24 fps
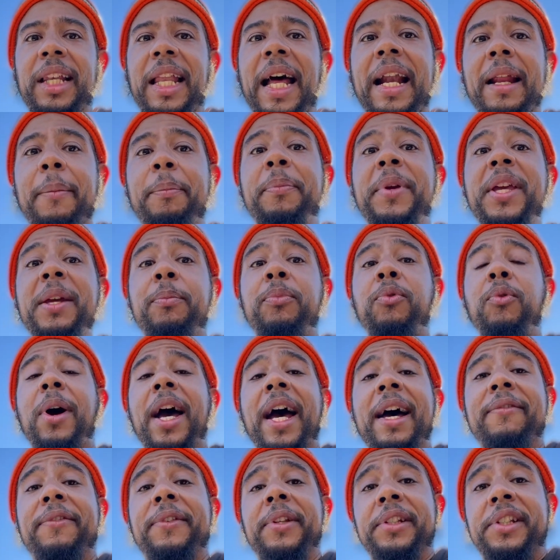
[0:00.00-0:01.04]
A lot of
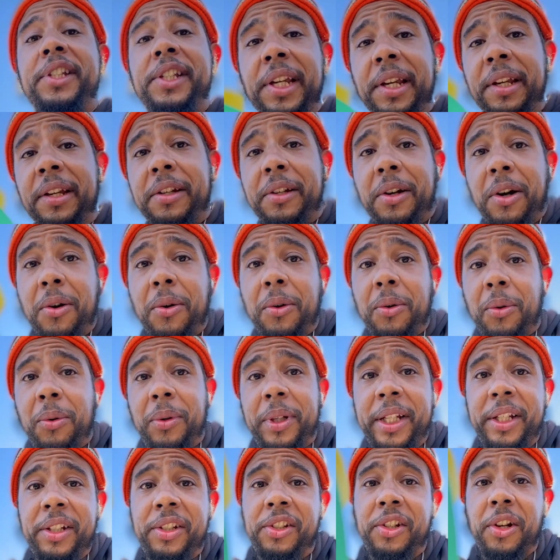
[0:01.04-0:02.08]
people have the cheat code
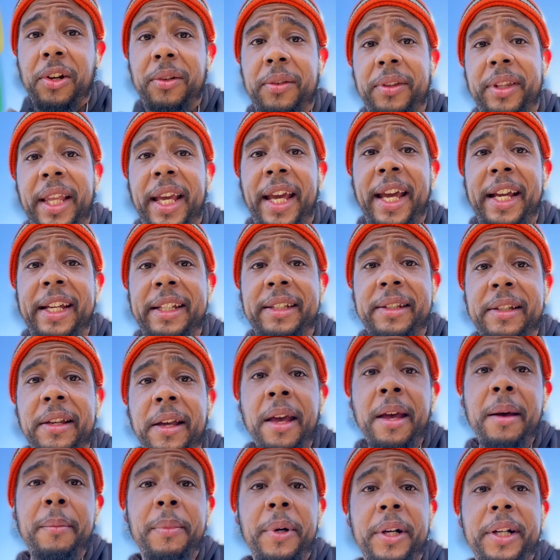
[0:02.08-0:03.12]
on these certain things
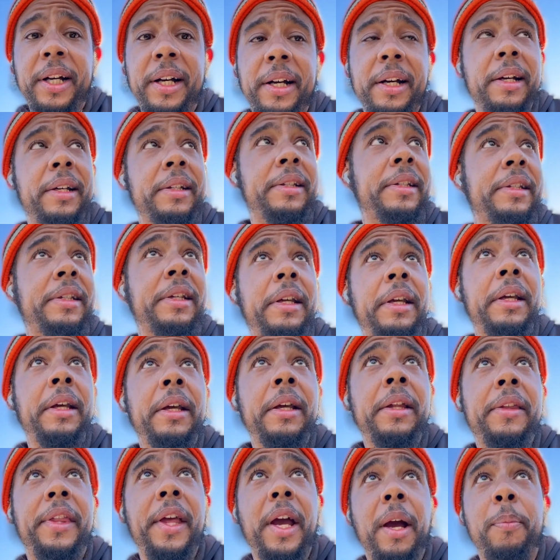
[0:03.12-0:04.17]
because
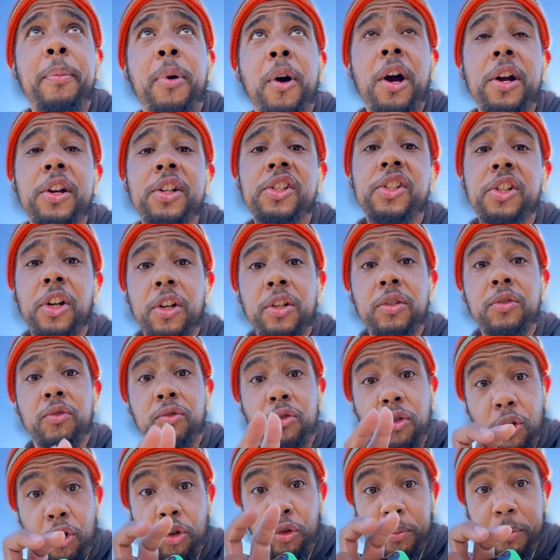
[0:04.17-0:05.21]
they're part of
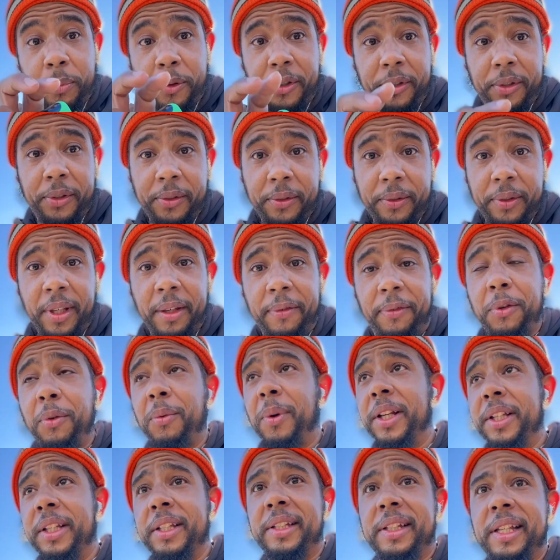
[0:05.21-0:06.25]
certain groups, if
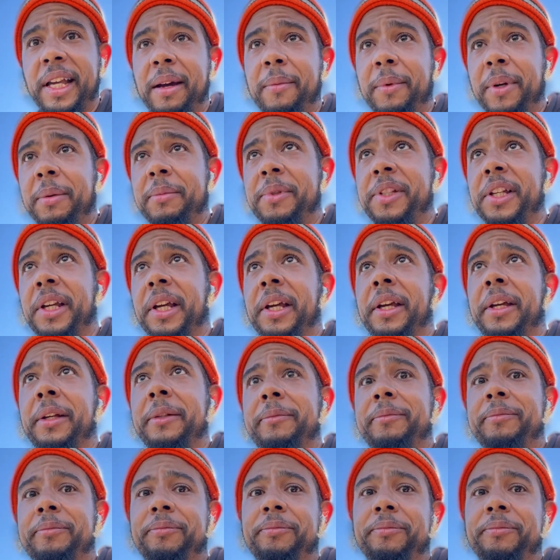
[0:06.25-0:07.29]
you understand what I'm saying.